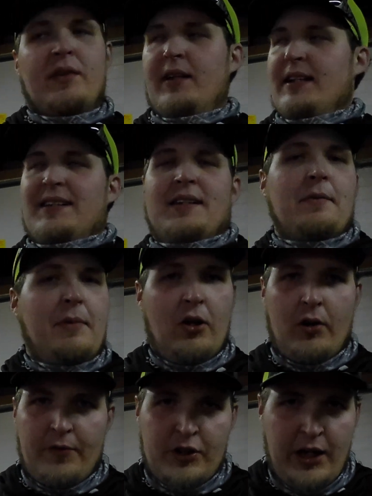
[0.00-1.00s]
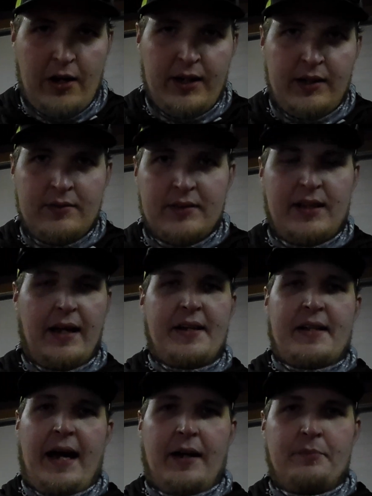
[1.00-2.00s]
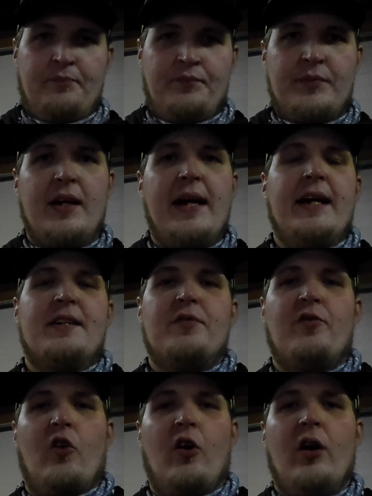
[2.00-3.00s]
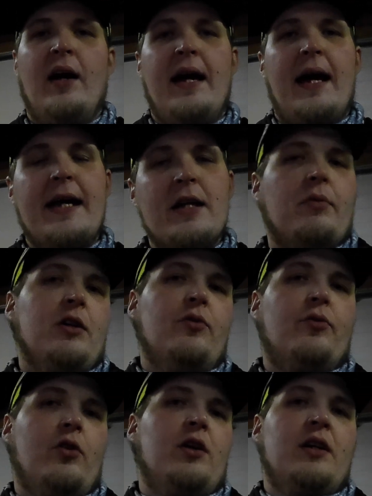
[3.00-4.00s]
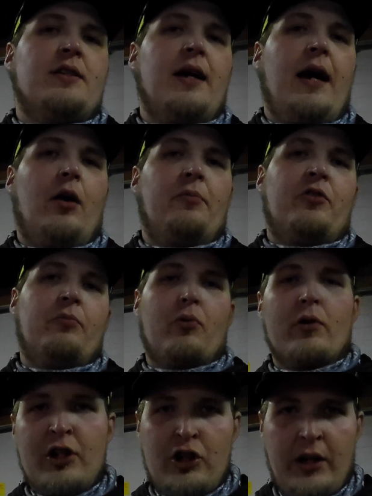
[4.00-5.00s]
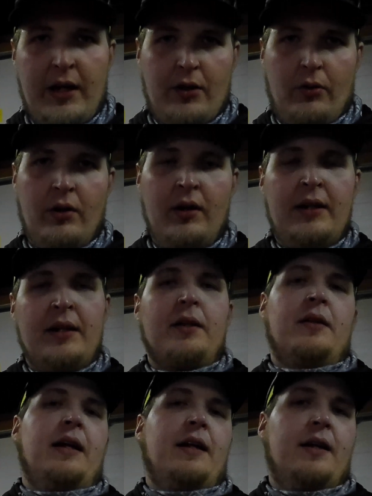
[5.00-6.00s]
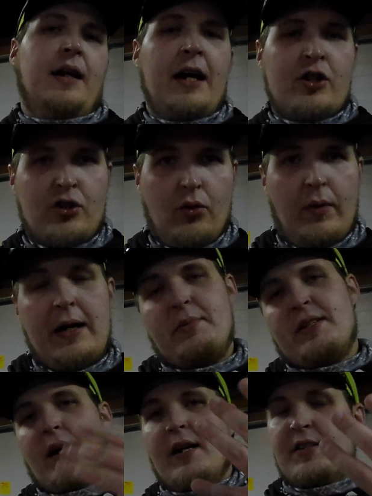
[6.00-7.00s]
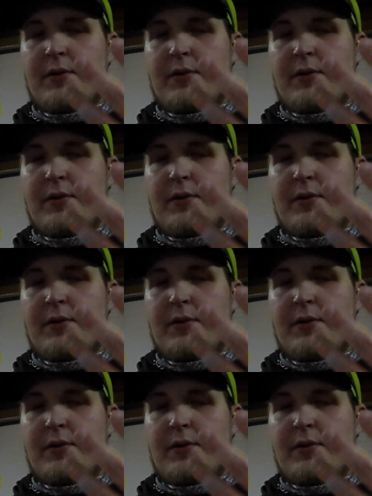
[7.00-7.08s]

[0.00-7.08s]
This isn't me looking for charity. It's not like that. It's for anybody who's looking to help support the channel in an extra way besides